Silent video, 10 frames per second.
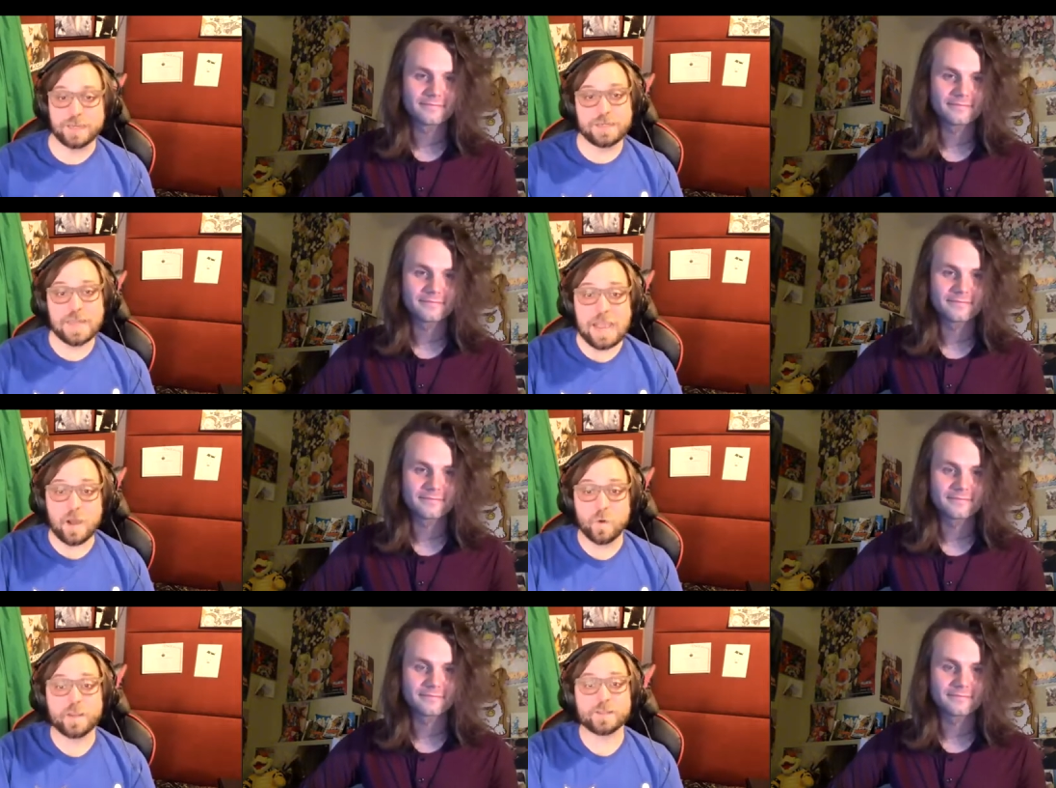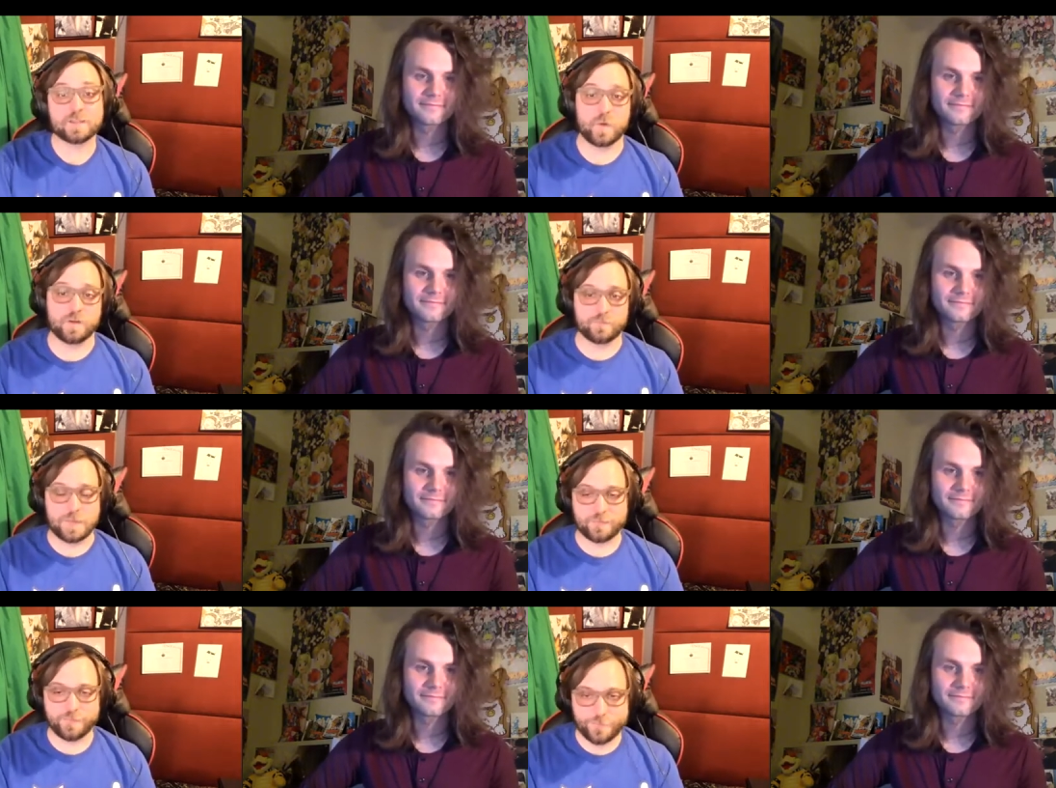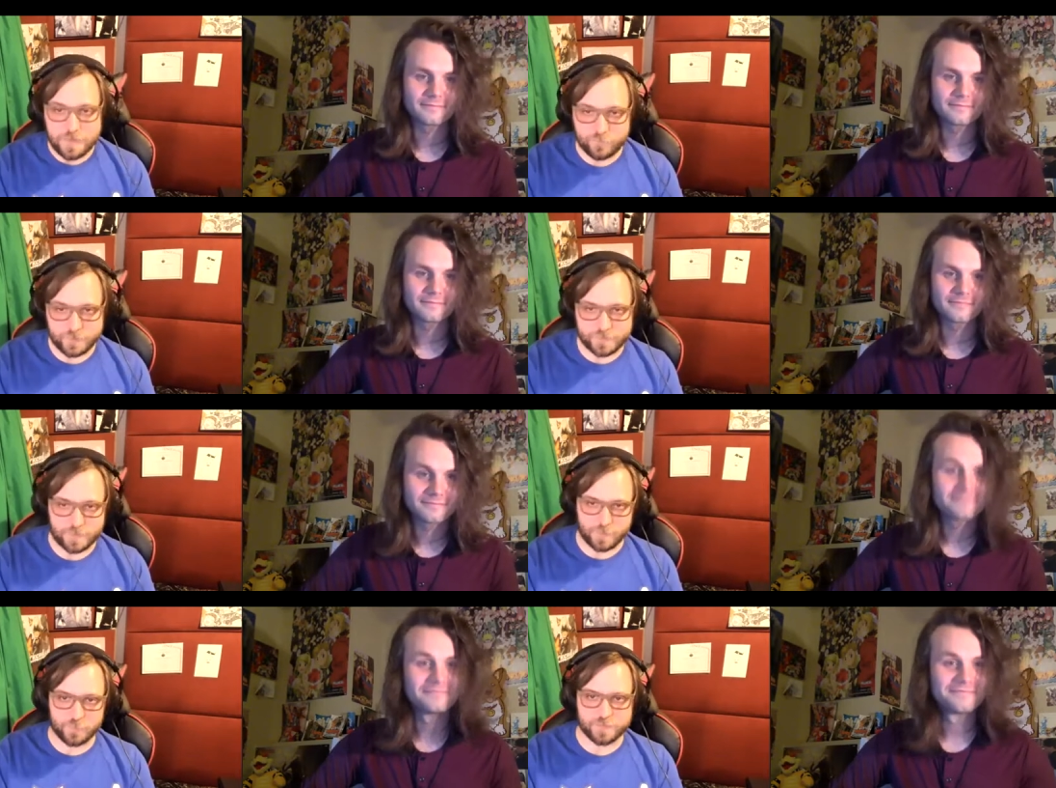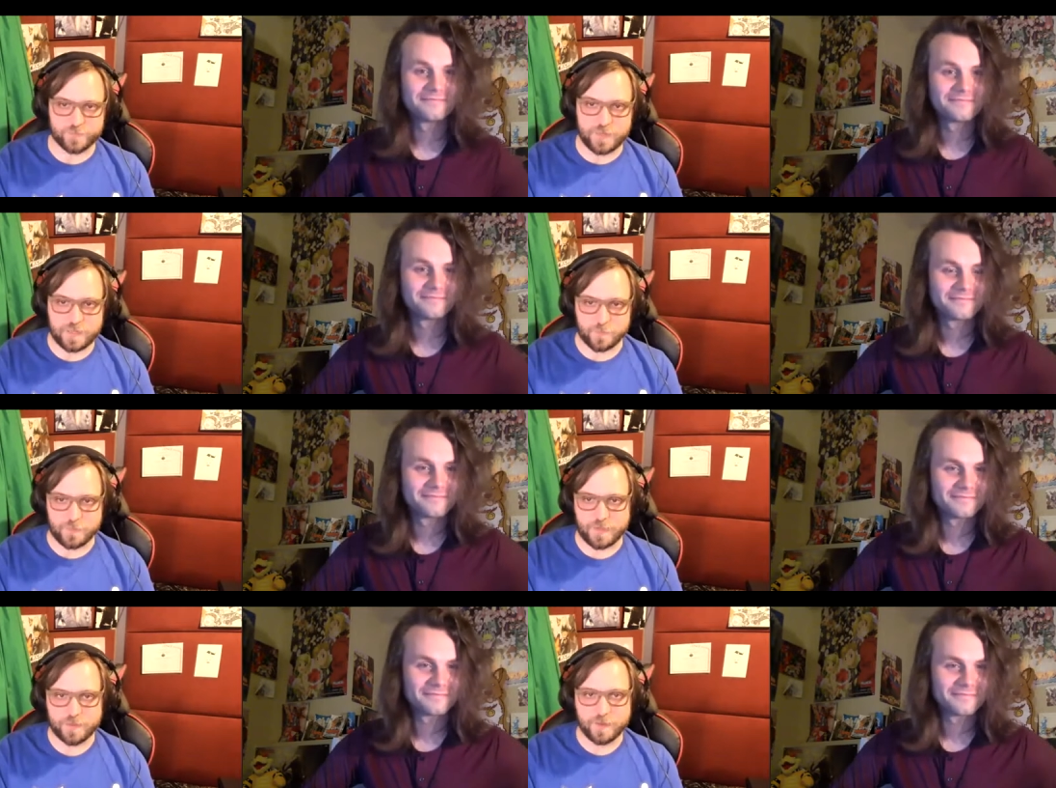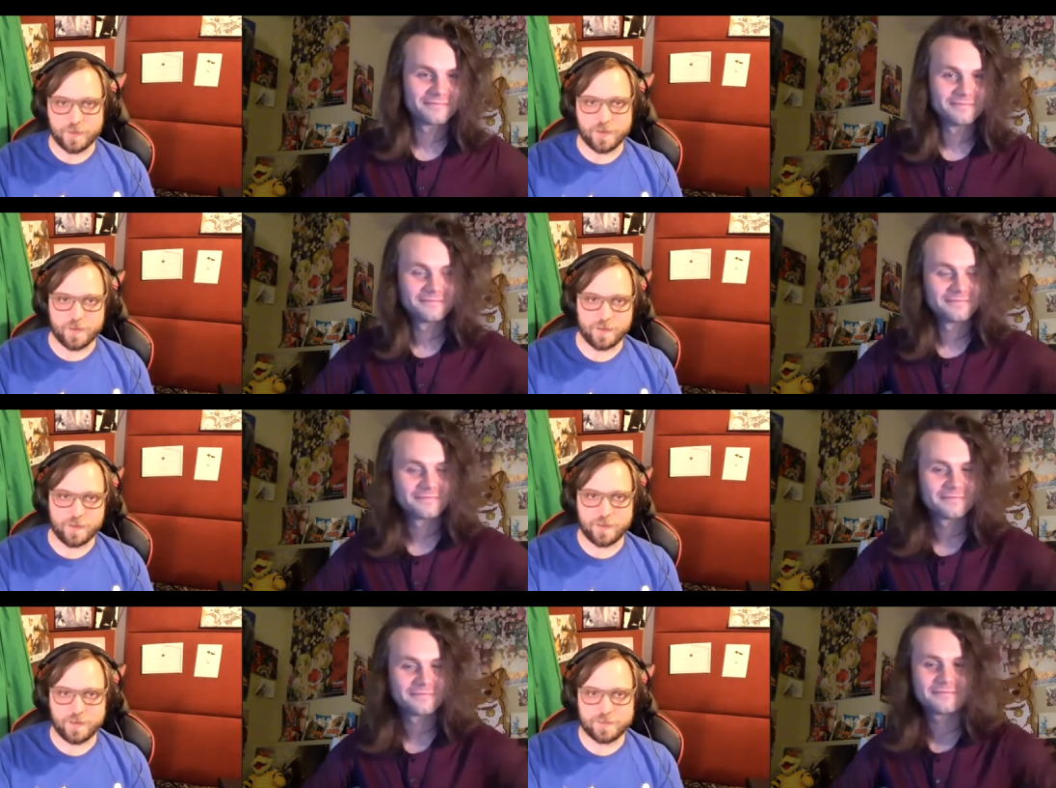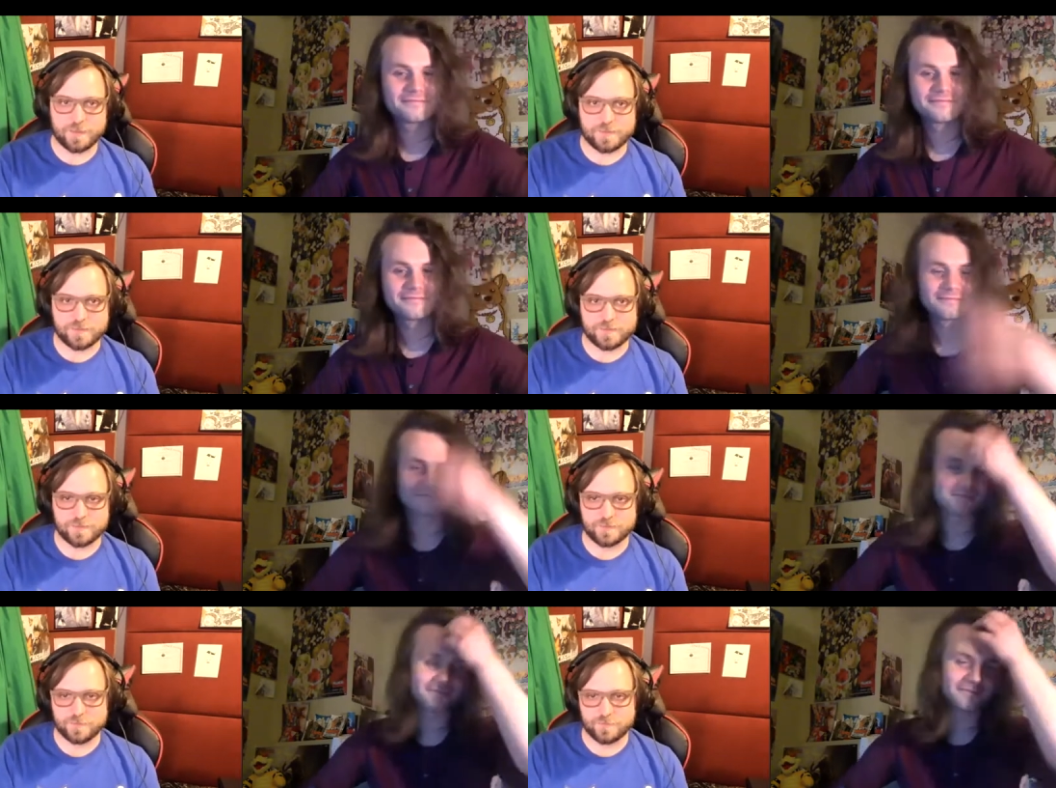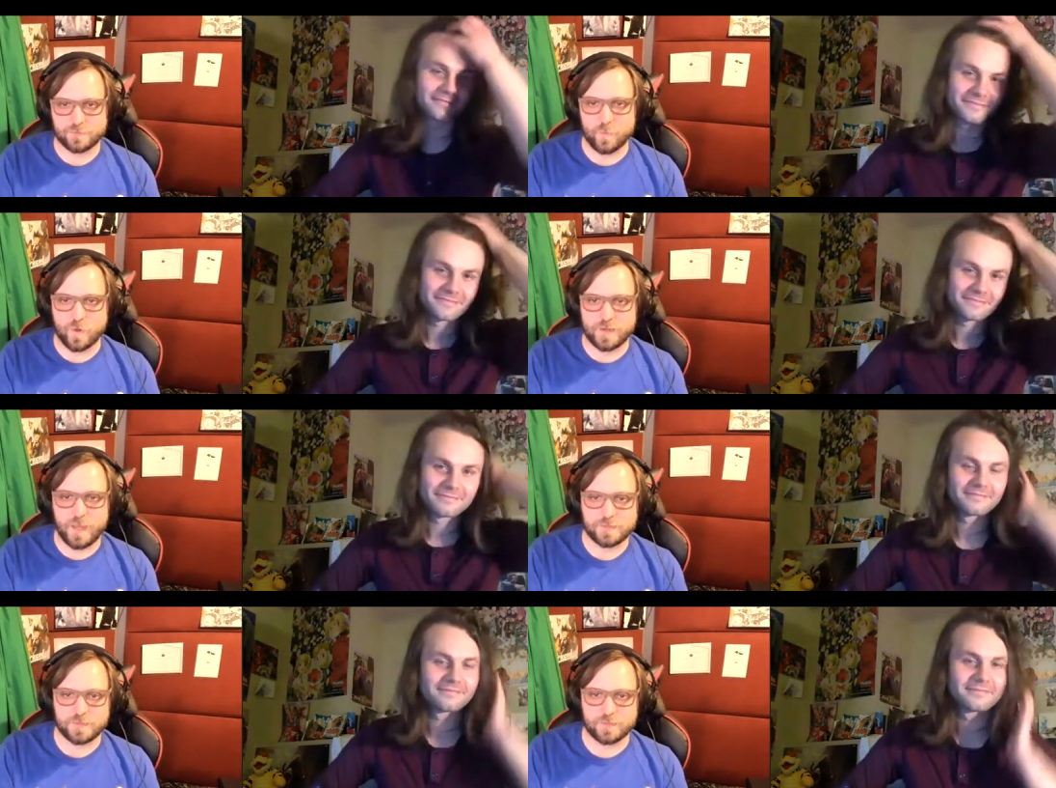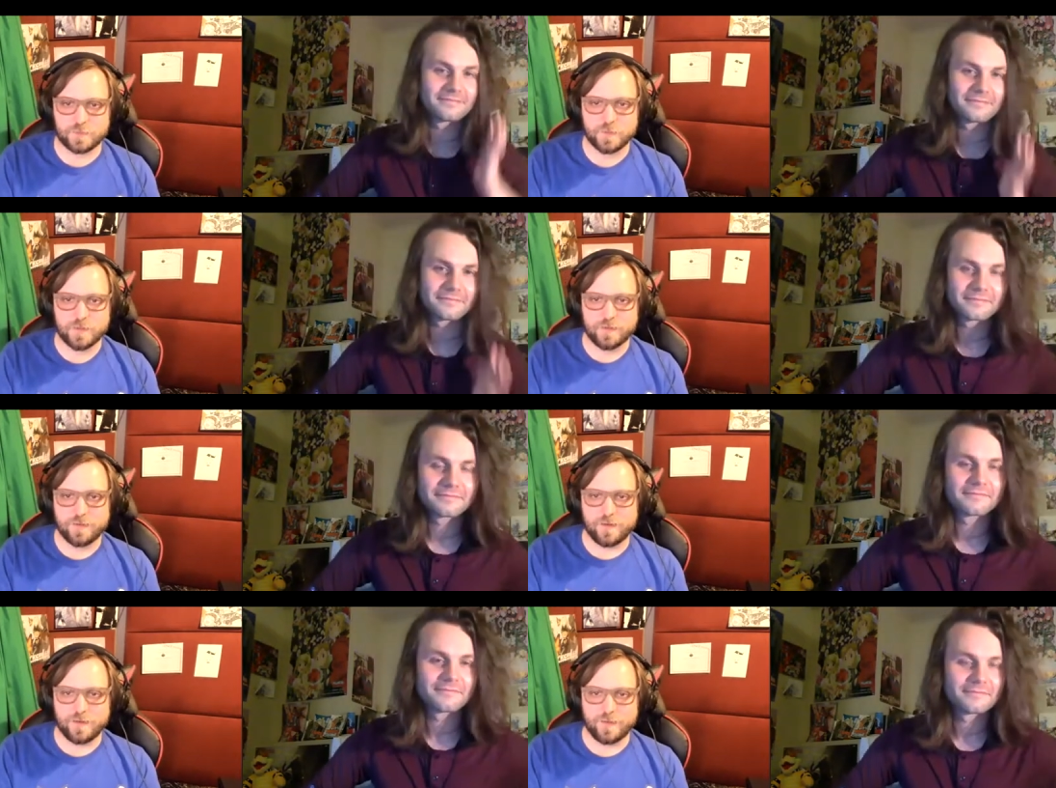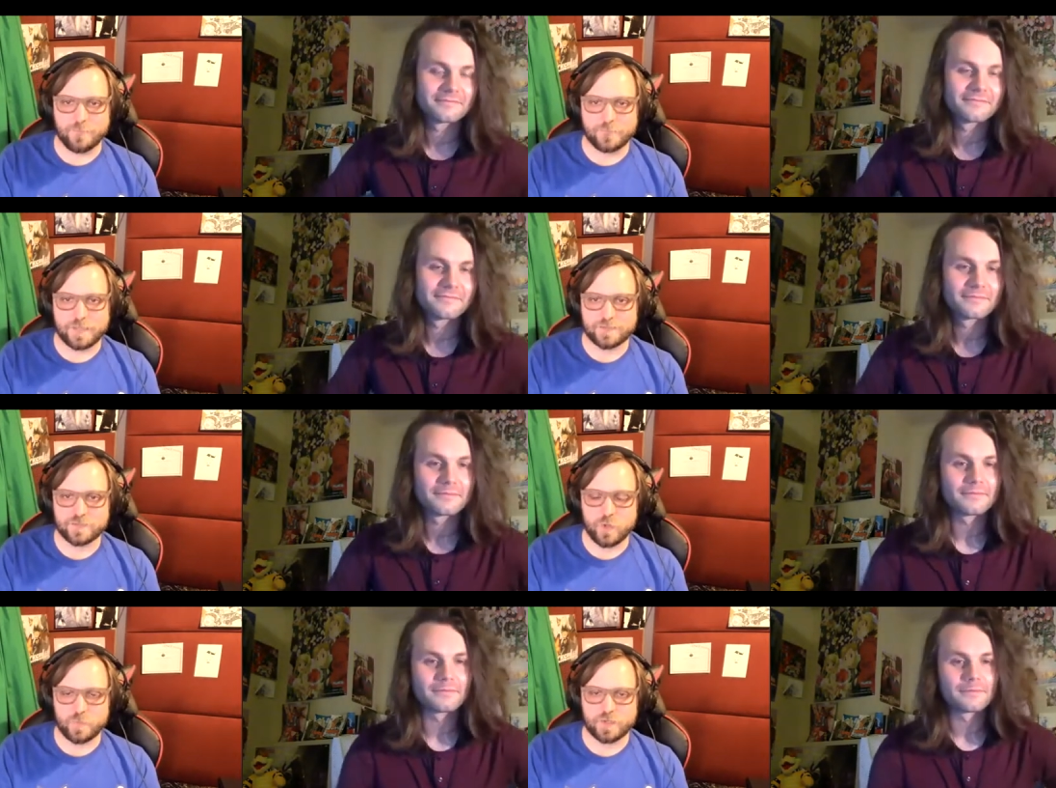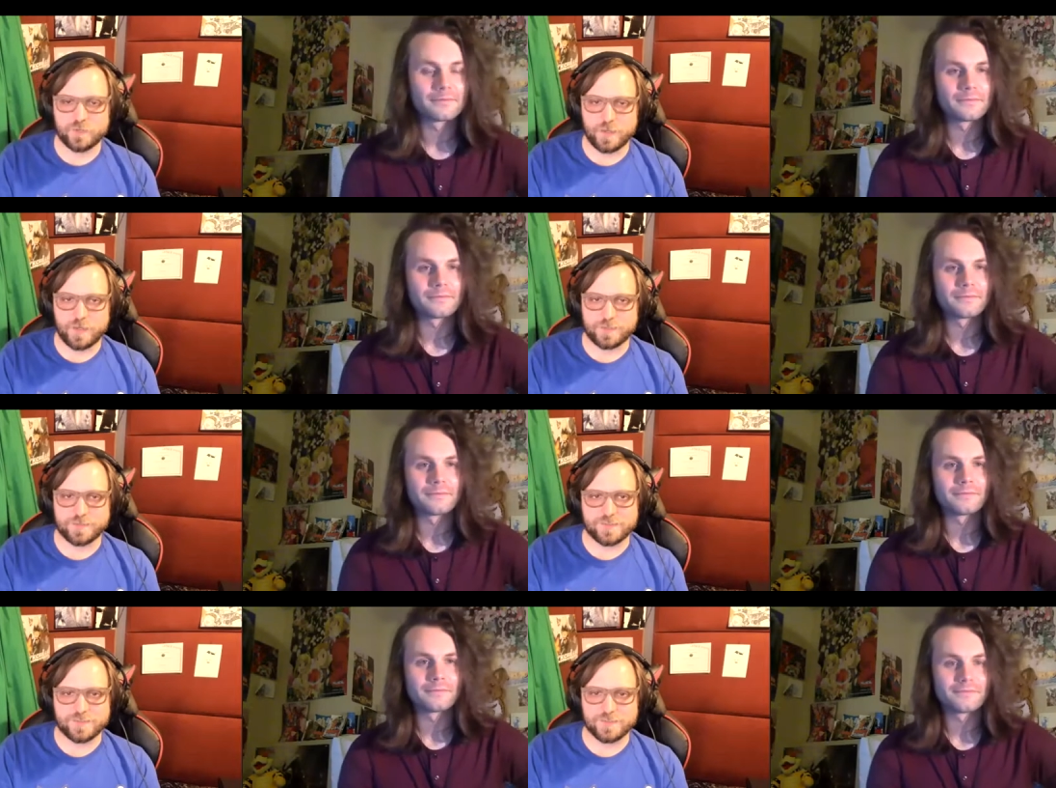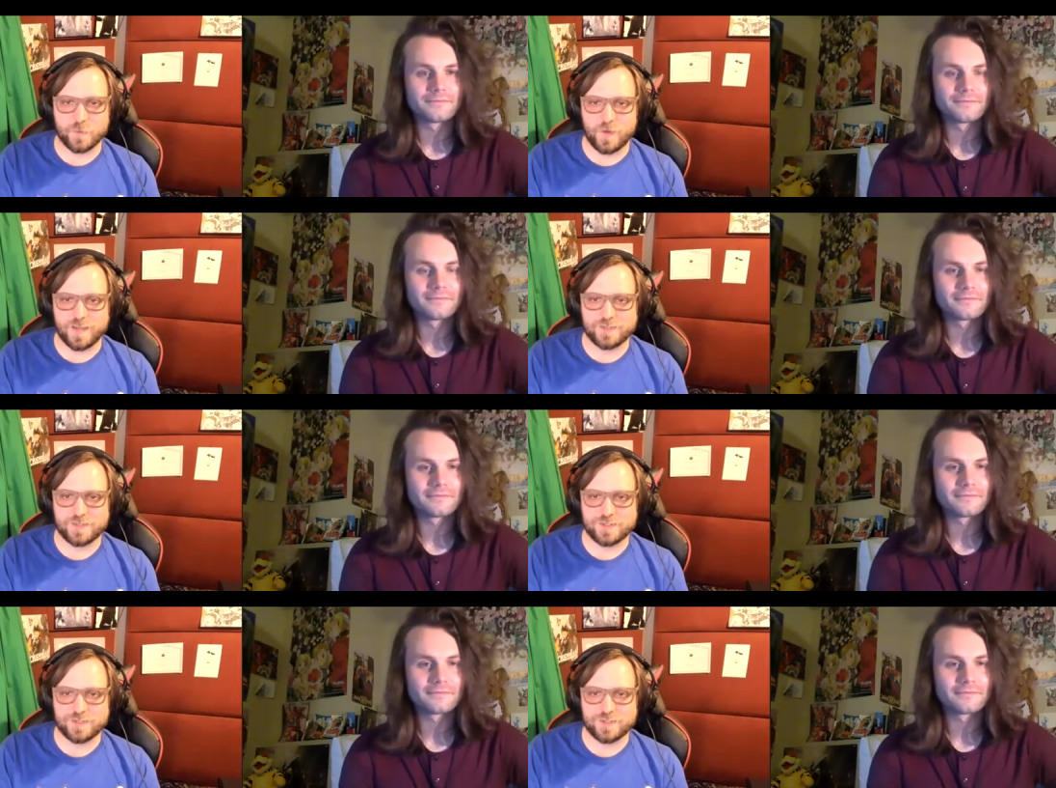Speaker 1: Now it's one of my favorite examples of anime, uh, at least what not to do. Um, it's so much fun to, to watch